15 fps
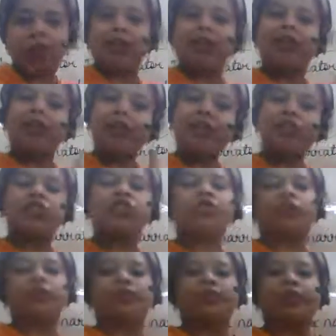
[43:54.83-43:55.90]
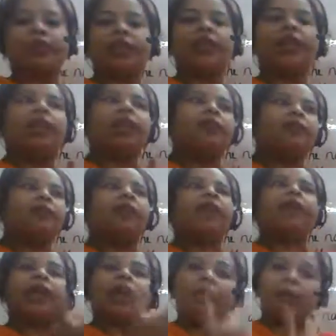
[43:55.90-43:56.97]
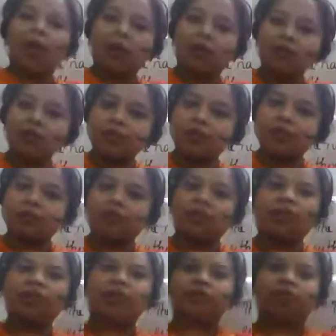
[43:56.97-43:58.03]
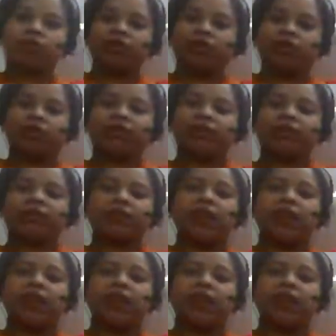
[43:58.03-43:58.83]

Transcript: these children, they come out on the streets,